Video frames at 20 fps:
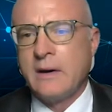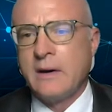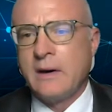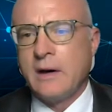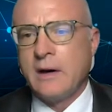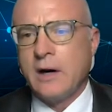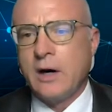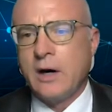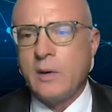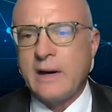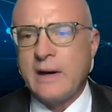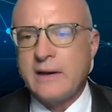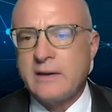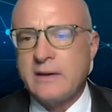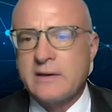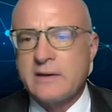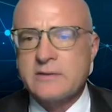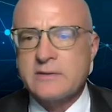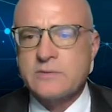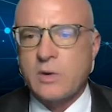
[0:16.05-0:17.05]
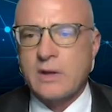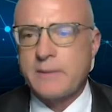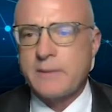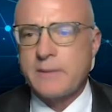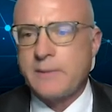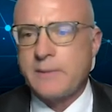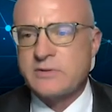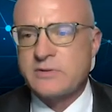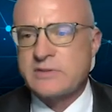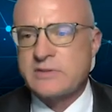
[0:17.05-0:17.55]
OA is one of
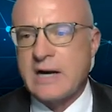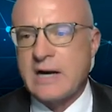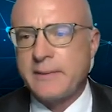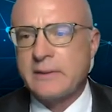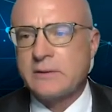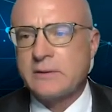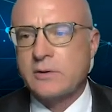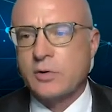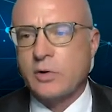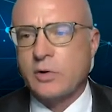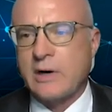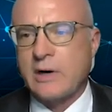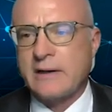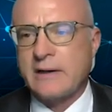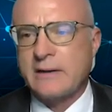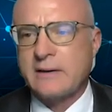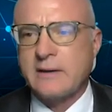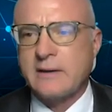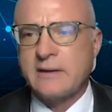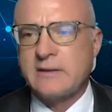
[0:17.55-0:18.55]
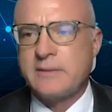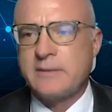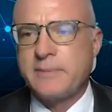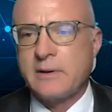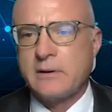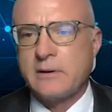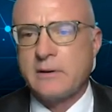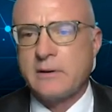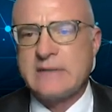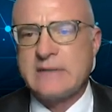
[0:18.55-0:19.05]
the most common chronic and
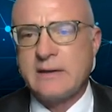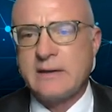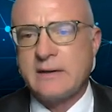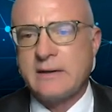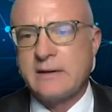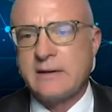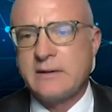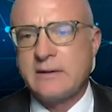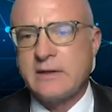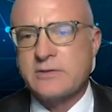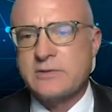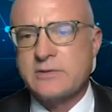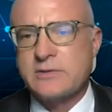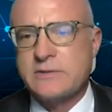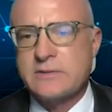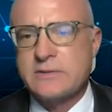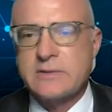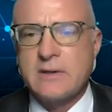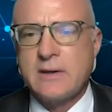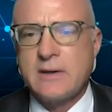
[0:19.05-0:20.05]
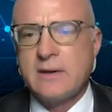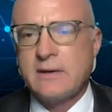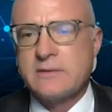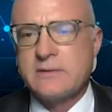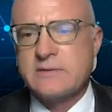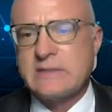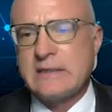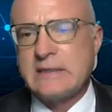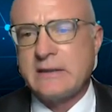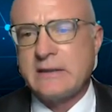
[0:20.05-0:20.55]
debilitating conditions
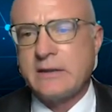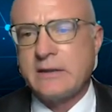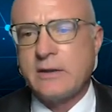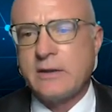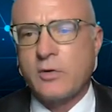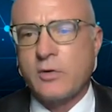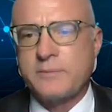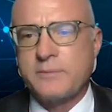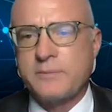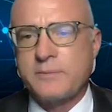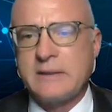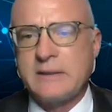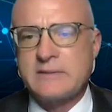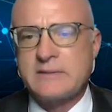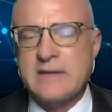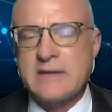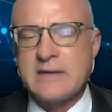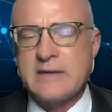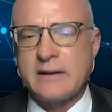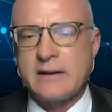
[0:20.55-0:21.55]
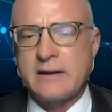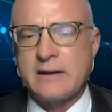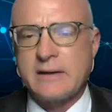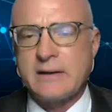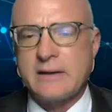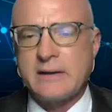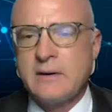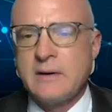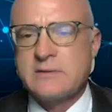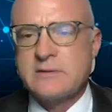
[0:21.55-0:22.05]
seen in the orthopedic setting.
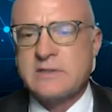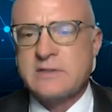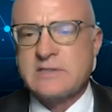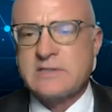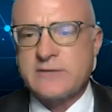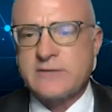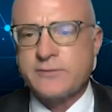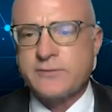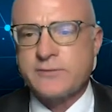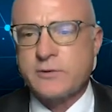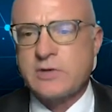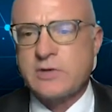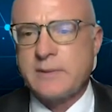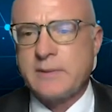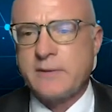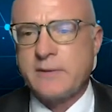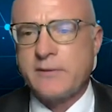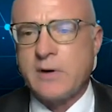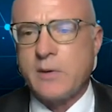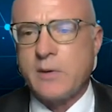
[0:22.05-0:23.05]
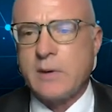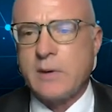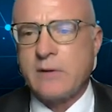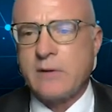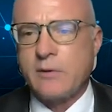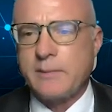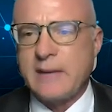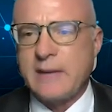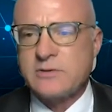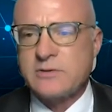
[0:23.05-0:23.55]
Successful treatment of OA
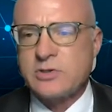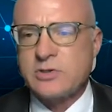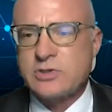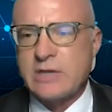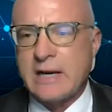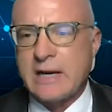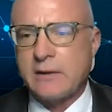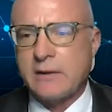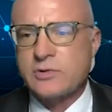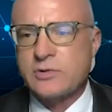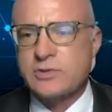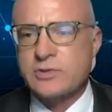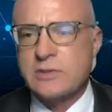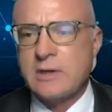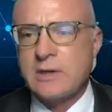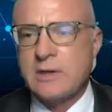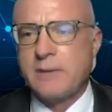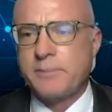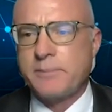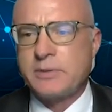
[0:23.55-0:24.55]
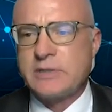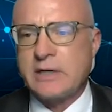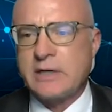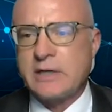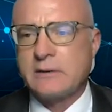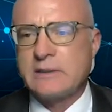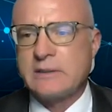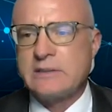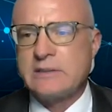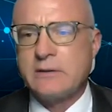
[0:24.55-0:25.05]
remains a challenge,
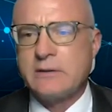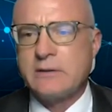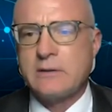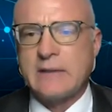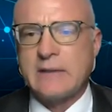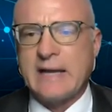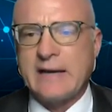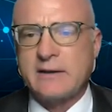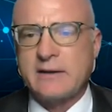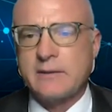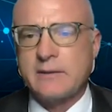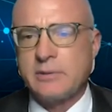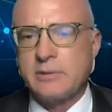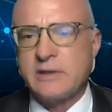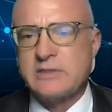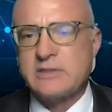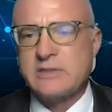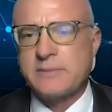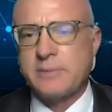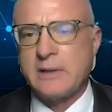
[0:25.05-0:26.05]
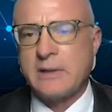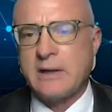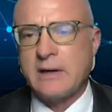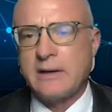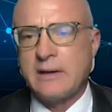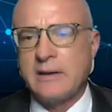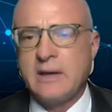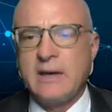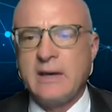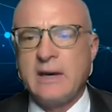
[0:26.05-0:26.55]
particularly due to lack of blood
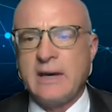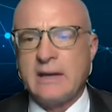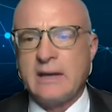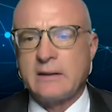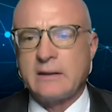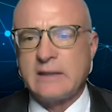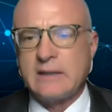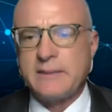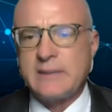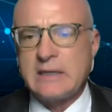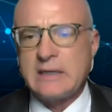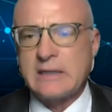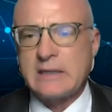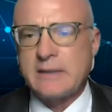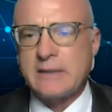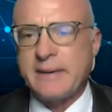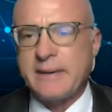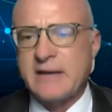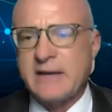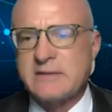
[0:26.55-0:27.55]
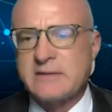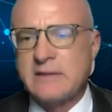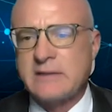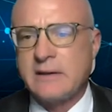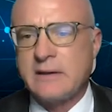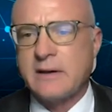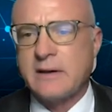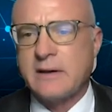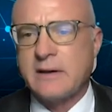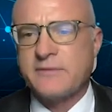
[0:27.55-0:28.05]
supply and limited
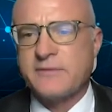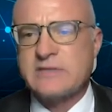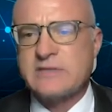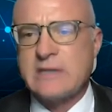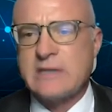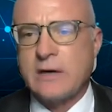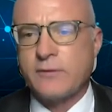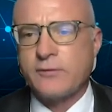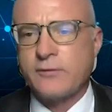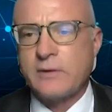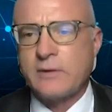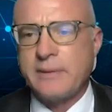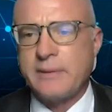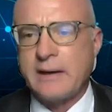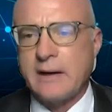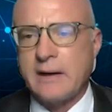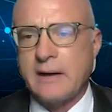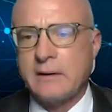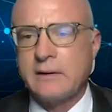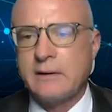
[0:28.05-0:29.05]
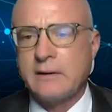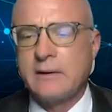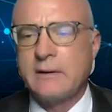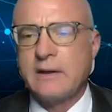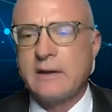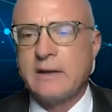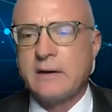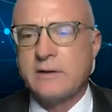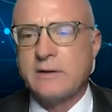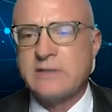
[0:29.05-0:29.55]
capacity of self-repair
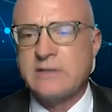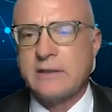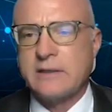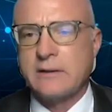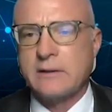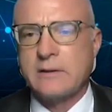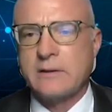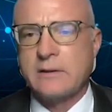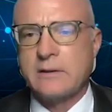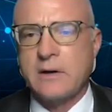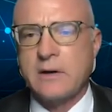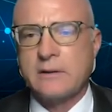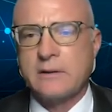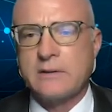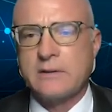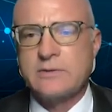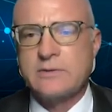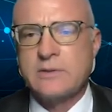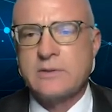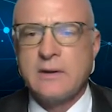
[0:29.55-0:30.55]
in articular cartilage.